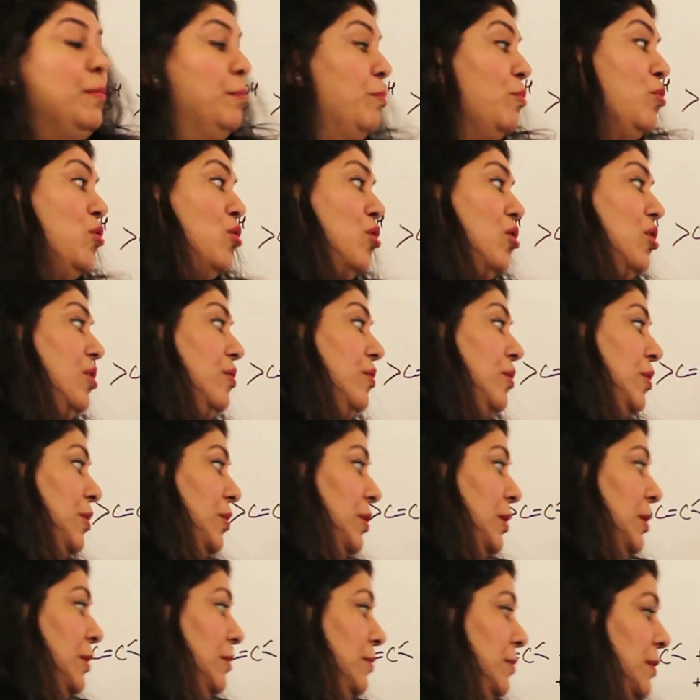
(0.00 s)
more
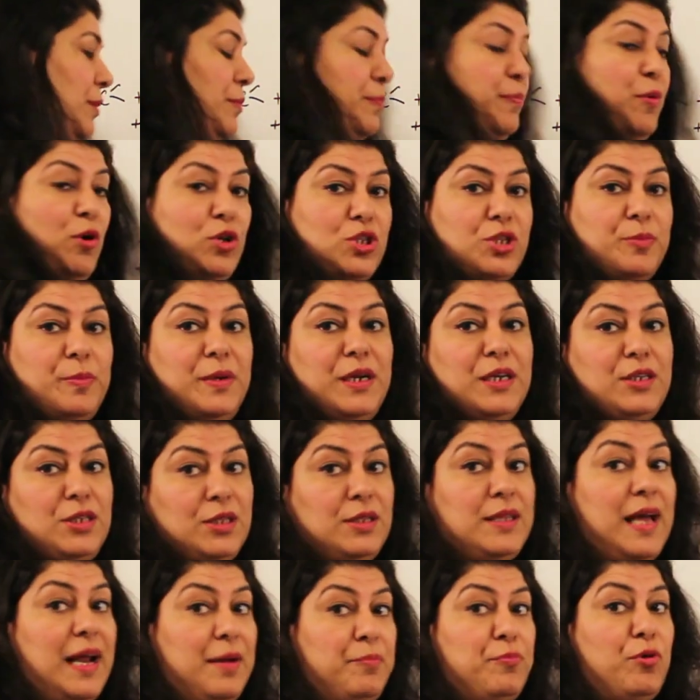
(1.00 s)
possibility
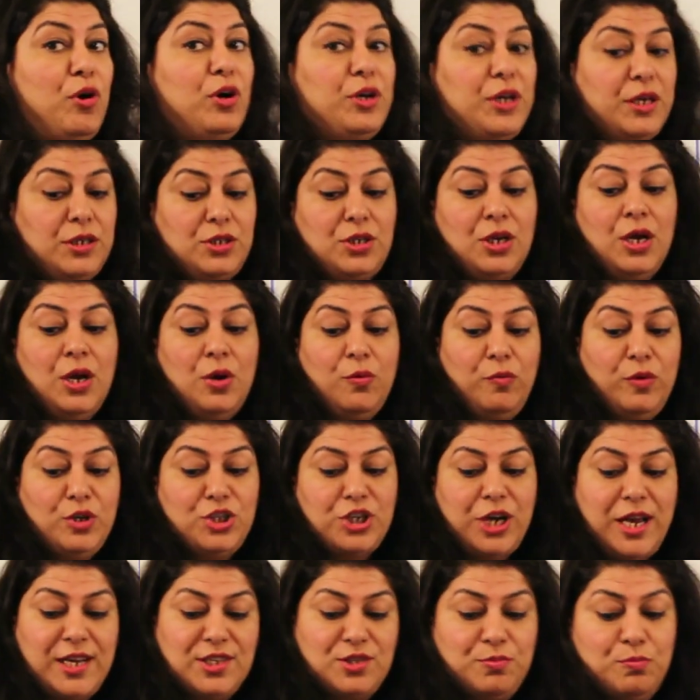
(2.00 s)
that product
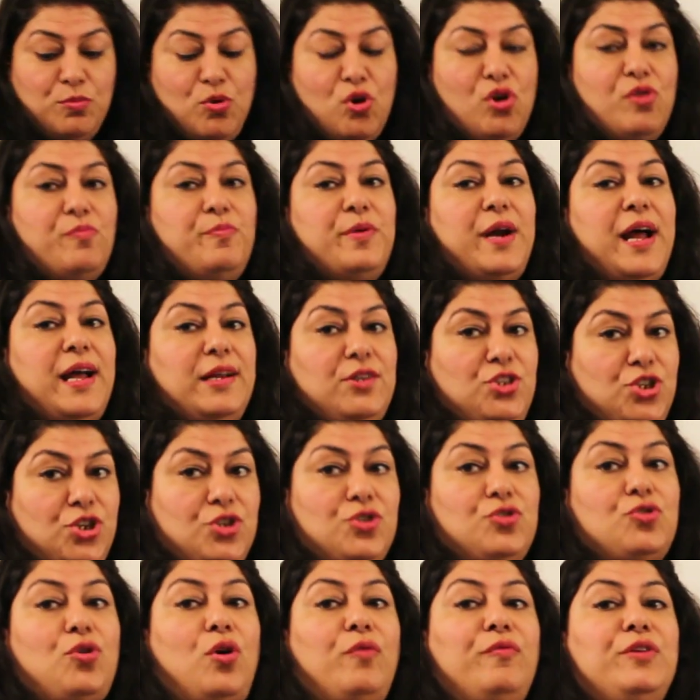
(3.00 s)
which has more
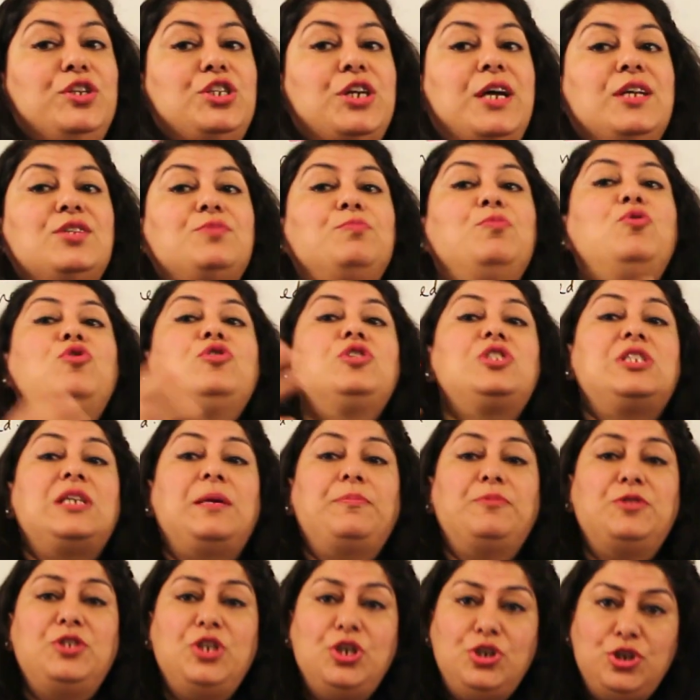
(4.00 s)
branches or which has more
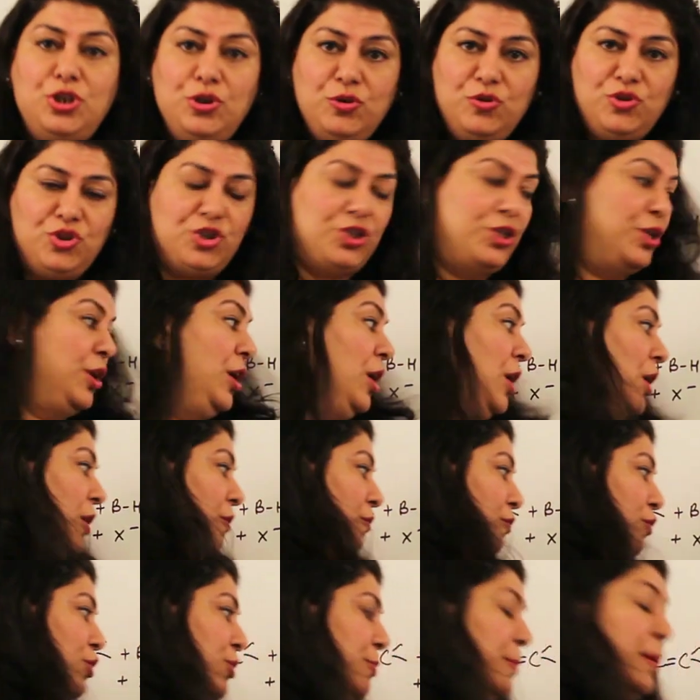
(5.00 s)
substitution
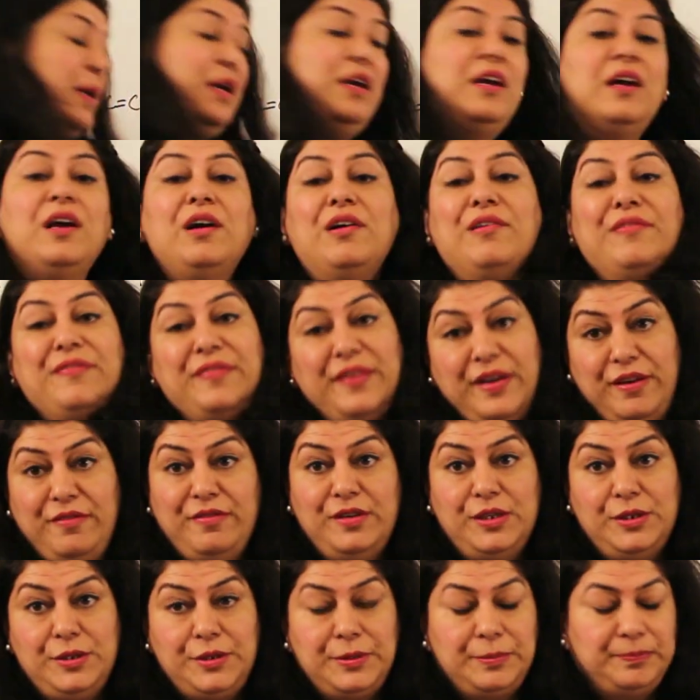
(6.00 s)
would be
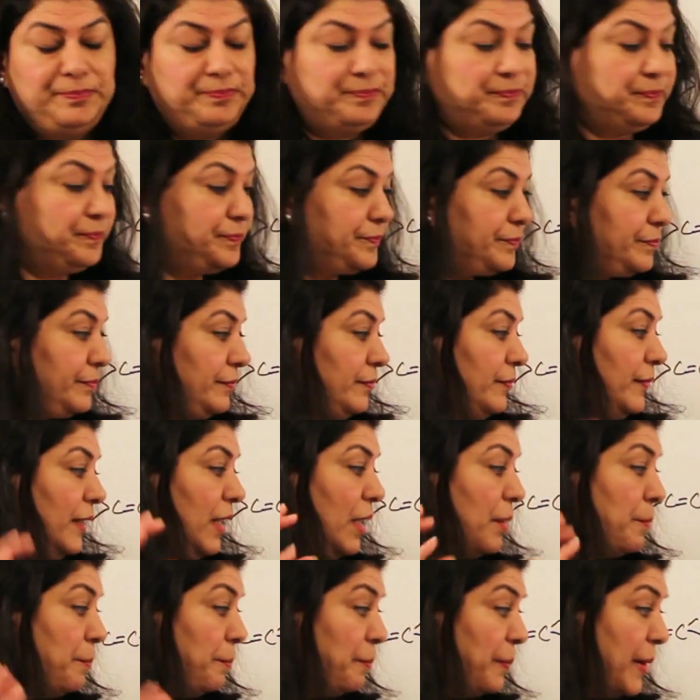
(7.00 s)
favored.
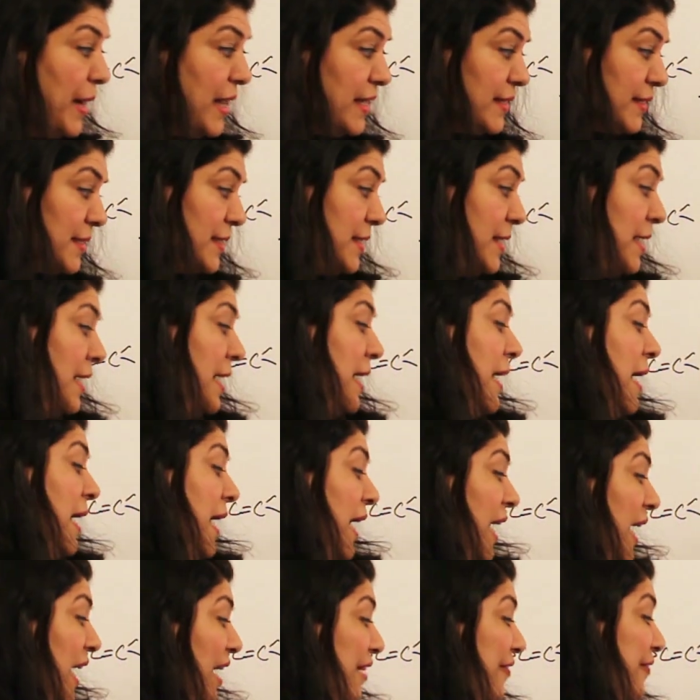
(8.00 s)
But
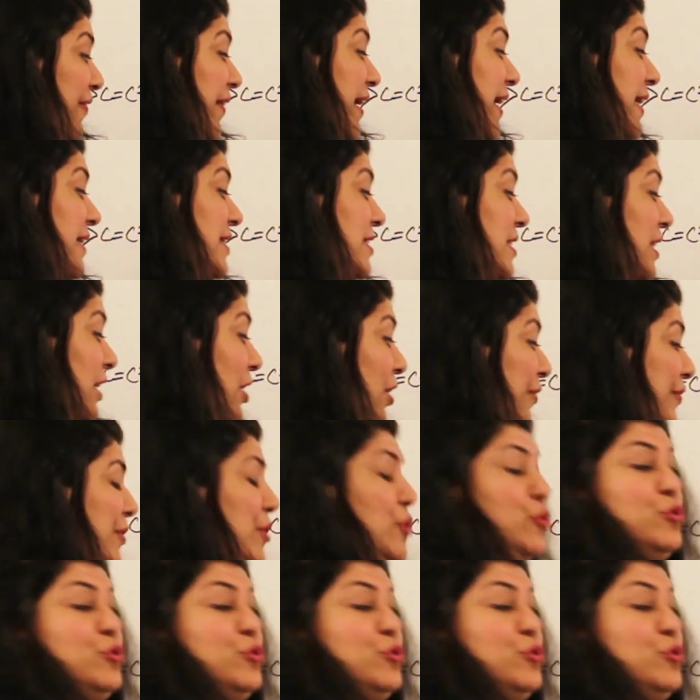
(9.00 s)
if instead of